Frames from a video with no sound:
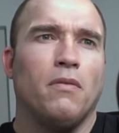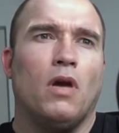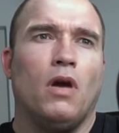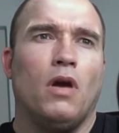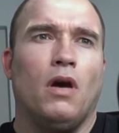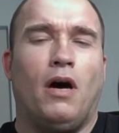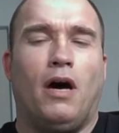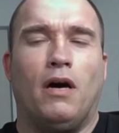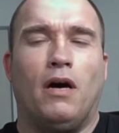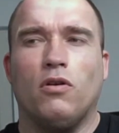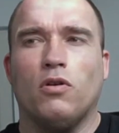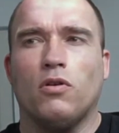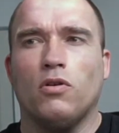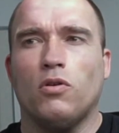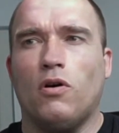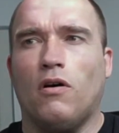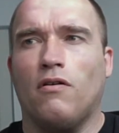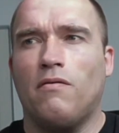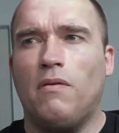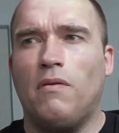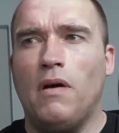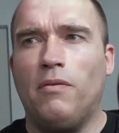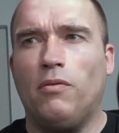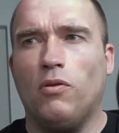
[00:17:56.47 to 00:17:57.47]
I don't know if
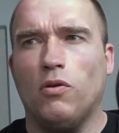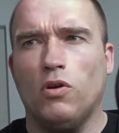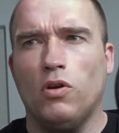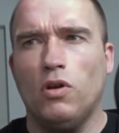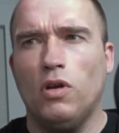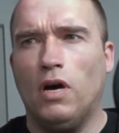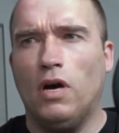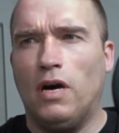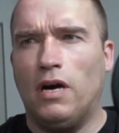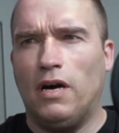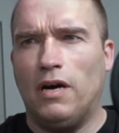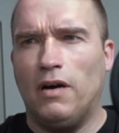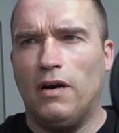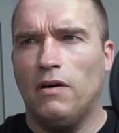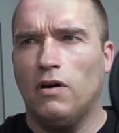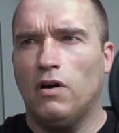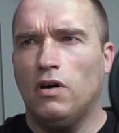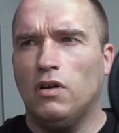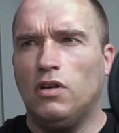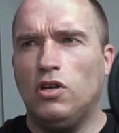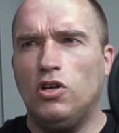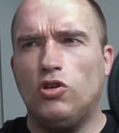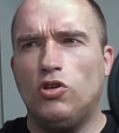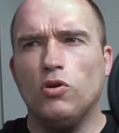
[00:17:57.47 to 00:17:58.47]
people
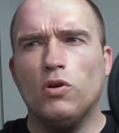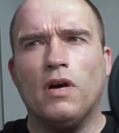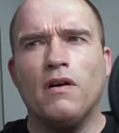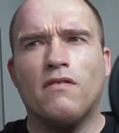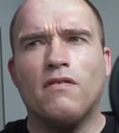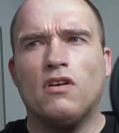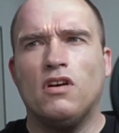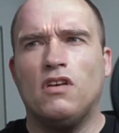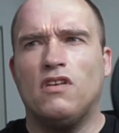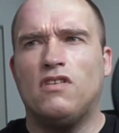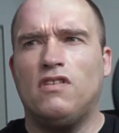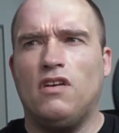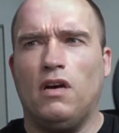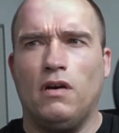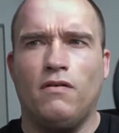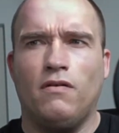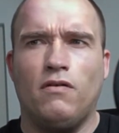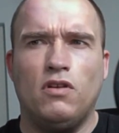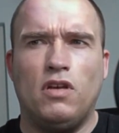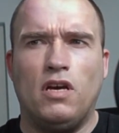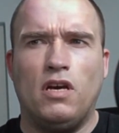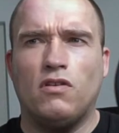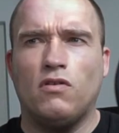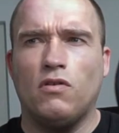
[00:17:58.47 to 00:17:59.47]
need to give consent for
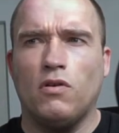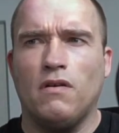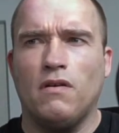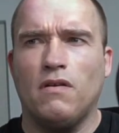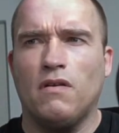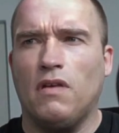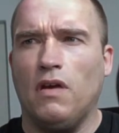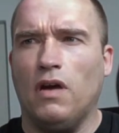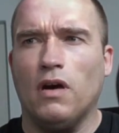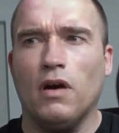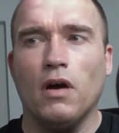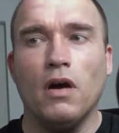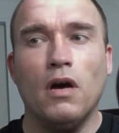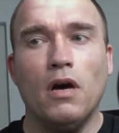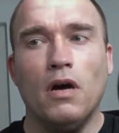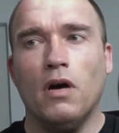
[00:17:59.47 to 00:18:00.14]
that sort of thing,